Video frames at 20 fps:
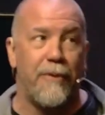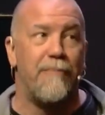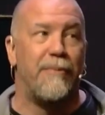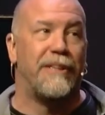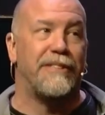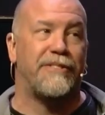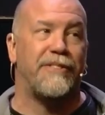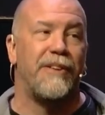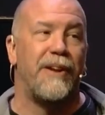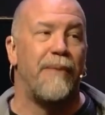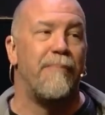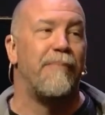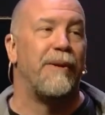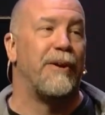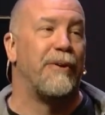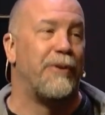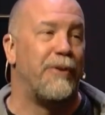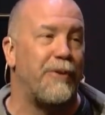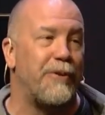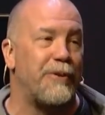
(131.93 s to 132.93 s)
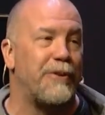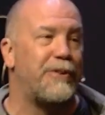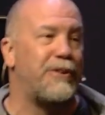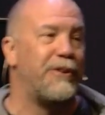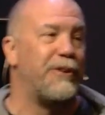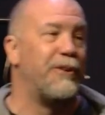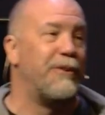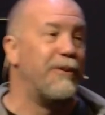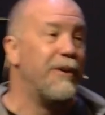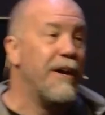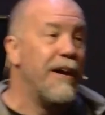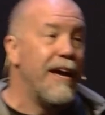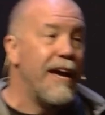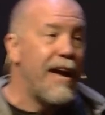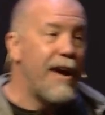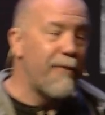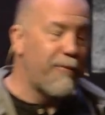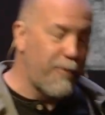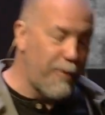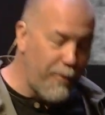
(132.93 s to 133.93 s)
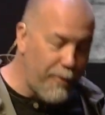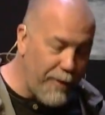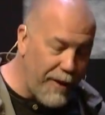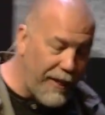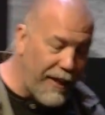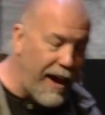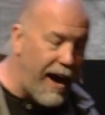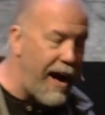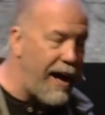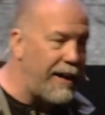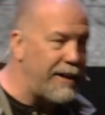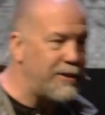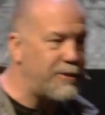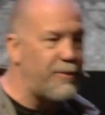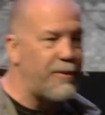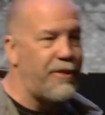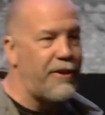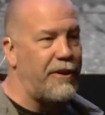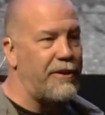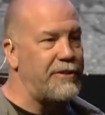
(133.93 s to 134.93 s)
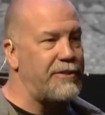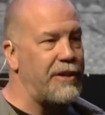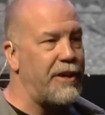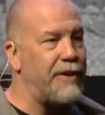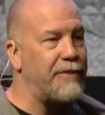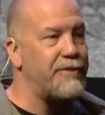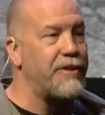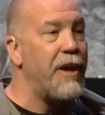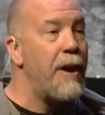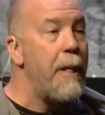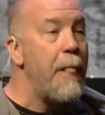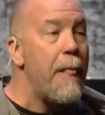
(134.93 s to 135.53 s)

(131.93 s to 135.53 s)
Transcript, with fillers: missing a meal or two if we're really honest with ourselves.